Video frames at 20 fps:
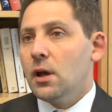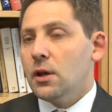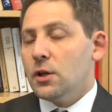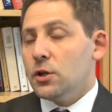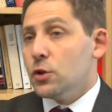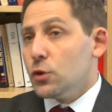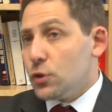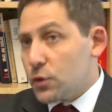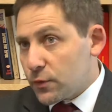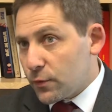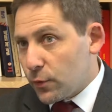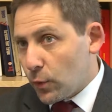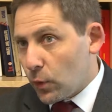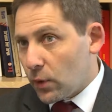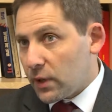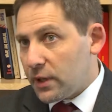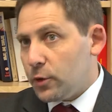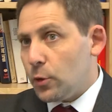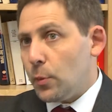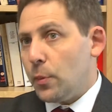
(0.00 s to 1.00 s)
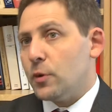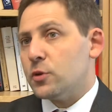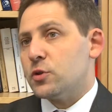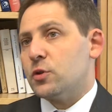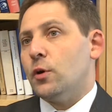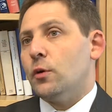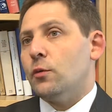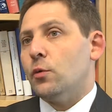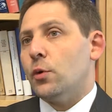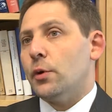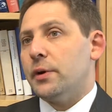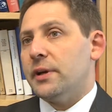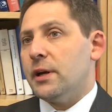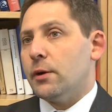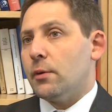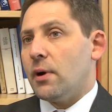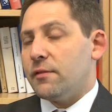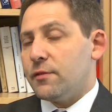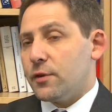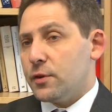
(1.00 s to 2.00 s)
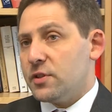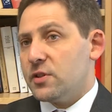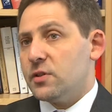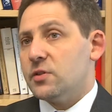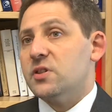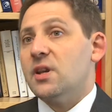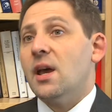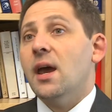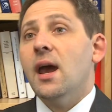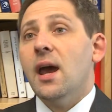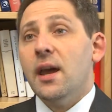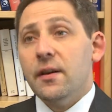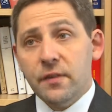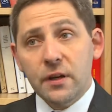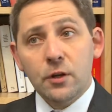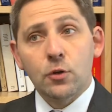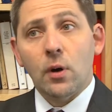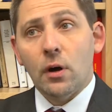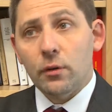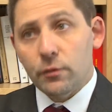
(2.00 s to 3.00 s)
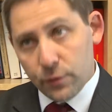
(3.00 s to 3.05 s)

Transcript: useful in the post-Cold War era. For instance, heavy ground